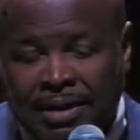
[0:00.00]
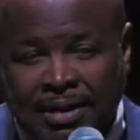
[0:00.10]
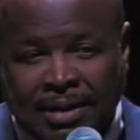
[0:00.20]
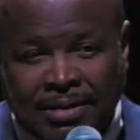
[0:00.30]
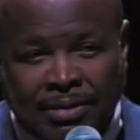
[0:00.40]

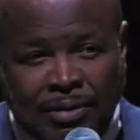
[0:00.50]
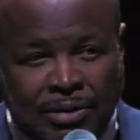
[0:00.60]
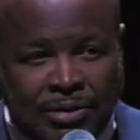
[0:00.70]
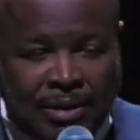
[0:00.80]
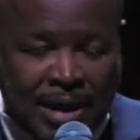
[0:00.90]
And so we're
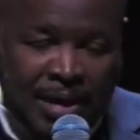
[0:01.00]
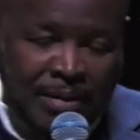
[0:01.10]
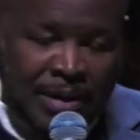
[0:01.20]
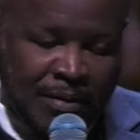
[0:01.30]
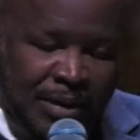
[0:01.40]
so happy
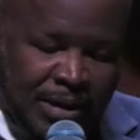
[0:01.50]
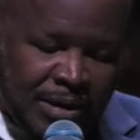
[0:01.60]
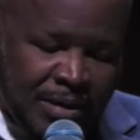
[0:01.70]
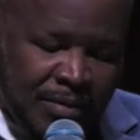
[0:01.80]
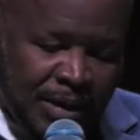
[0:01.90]
that we
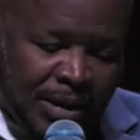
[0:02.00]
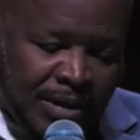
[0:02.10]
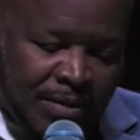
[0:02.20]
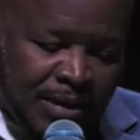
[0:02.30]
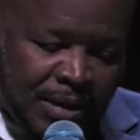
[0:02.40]
could
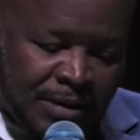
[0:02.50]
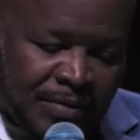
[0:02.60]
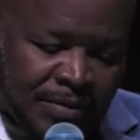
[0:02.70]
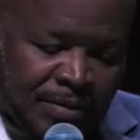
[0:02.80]
do this.